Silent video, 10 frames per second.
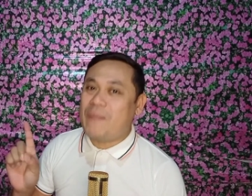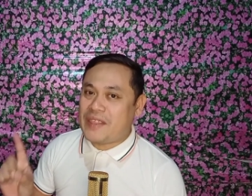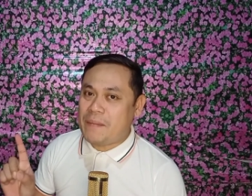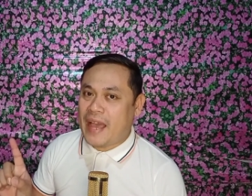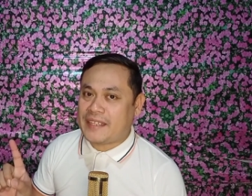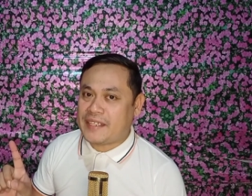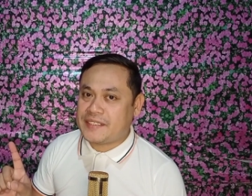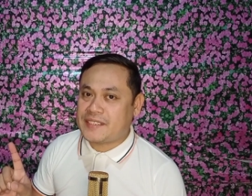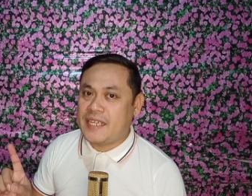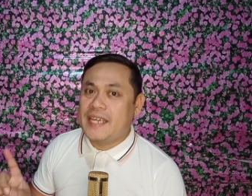of
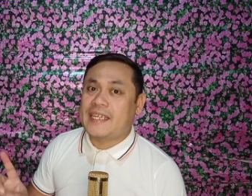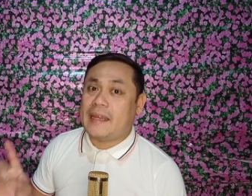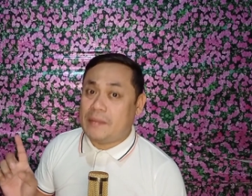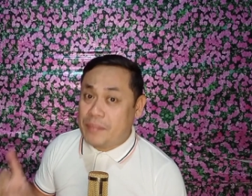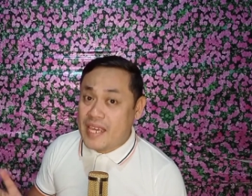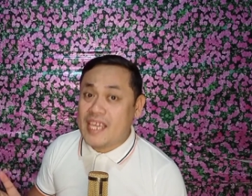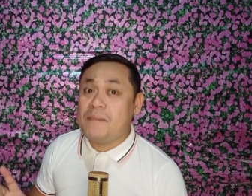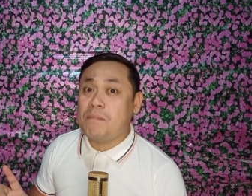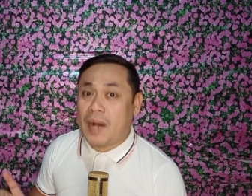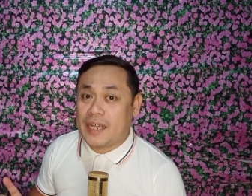mathematics can
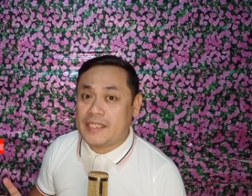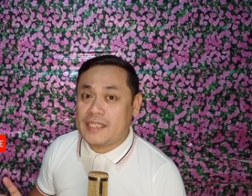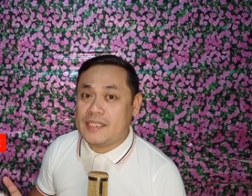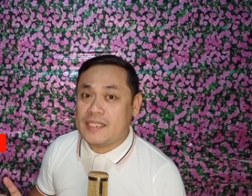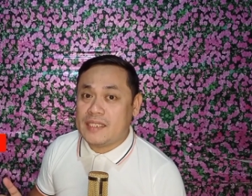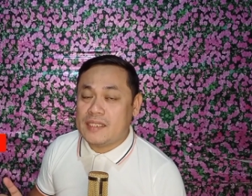be embodied